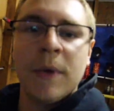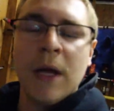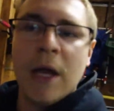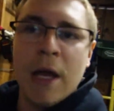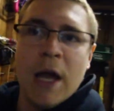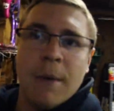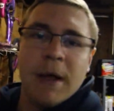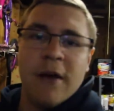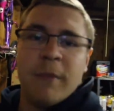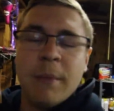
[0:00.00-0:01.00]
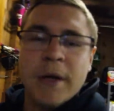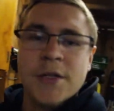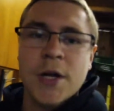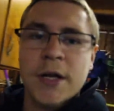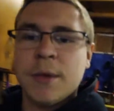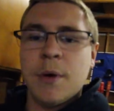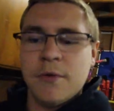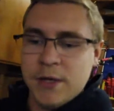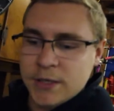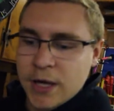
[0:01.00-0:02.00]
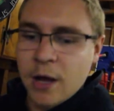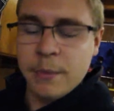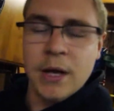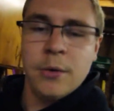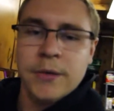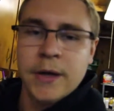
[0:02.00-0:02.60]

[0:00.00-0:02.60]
I'm going to have my buddy John come over and he's going to help me out with